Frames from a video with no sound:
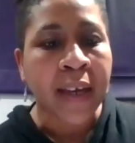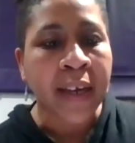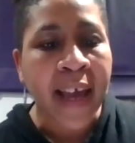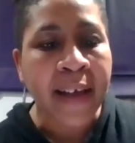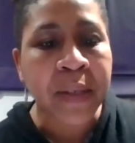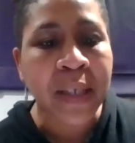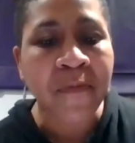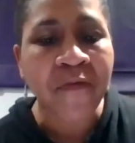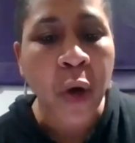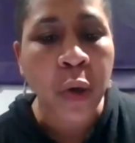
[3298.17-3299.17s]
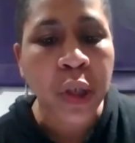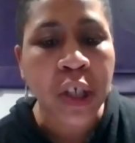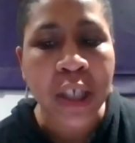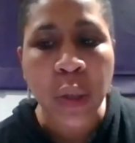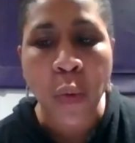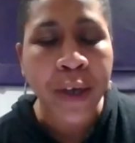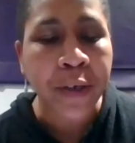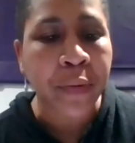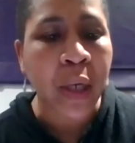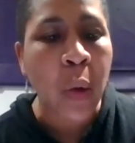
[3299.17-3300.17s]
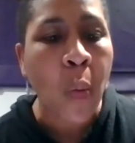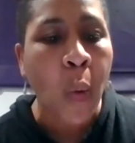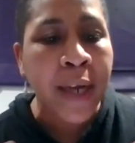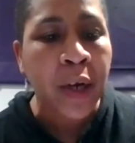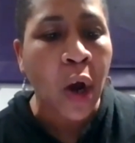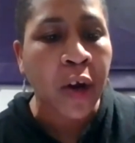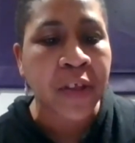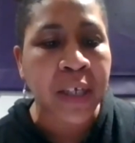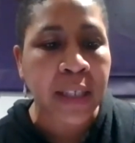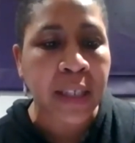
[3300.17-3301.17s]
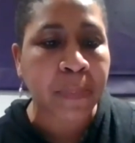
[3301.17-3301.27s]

And I have some folks just wondering what are the